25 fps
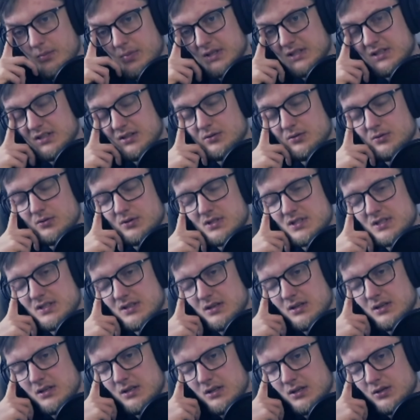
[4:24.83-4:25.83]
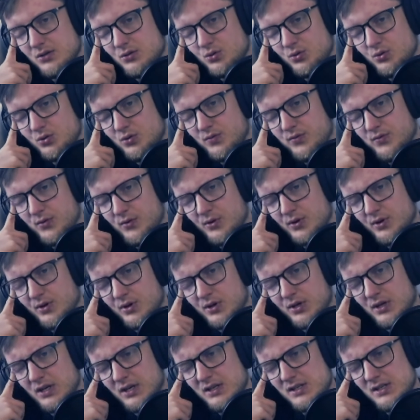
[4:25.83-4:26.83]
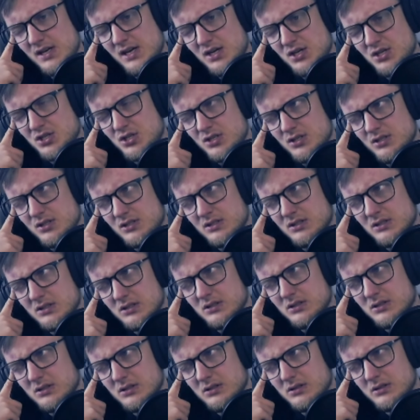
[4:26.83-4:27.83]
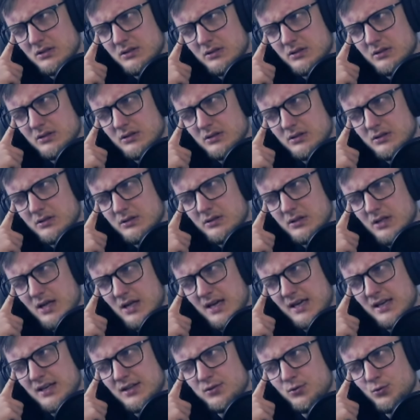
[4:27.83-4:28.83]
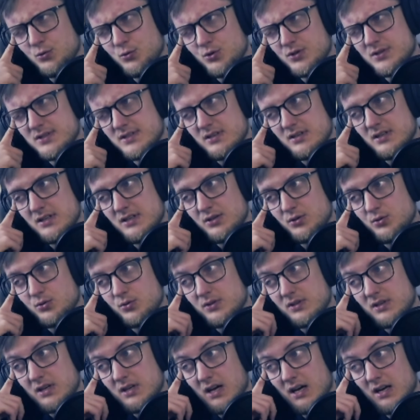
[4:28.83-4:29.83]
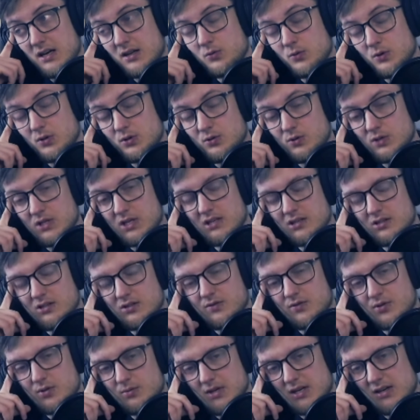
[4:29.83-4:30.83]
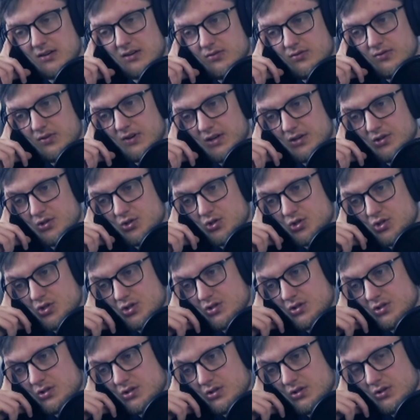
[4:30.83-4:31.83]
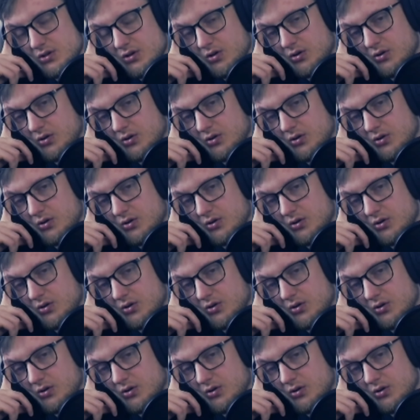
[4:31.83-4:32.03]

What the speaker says: But it looks really good for creation. Like, it looks a really good card when you get it from, like, Pharos.